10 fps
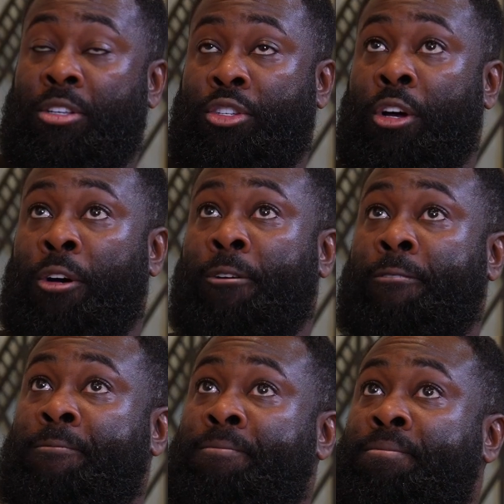
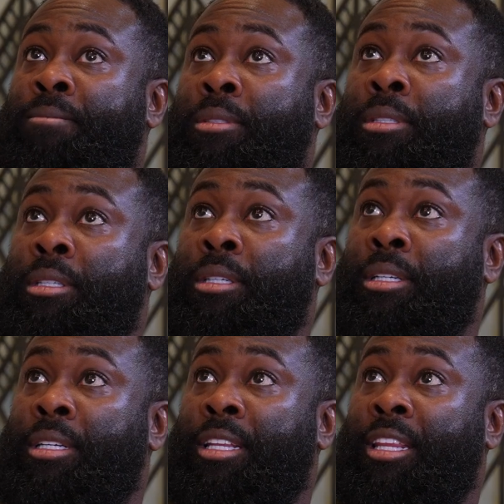So
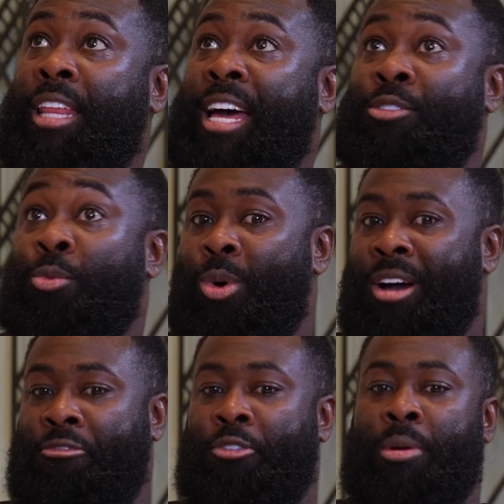that's
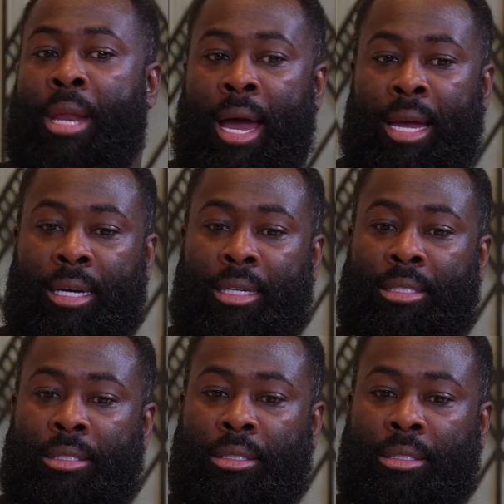what I feel like.